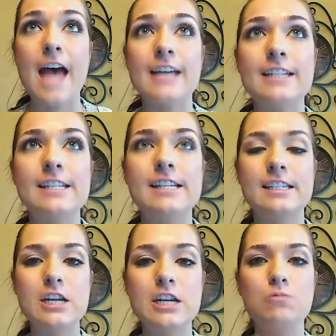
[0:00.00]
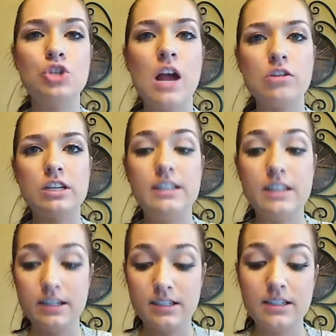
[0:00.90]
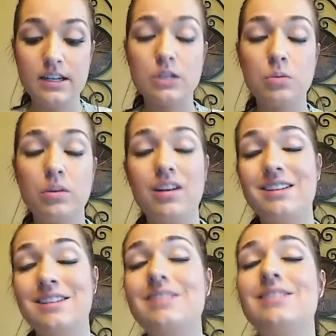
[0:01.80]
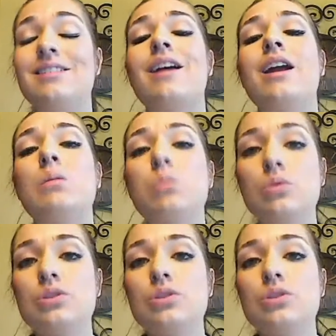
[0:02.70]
as this team gels and sticks with a consistent lineup,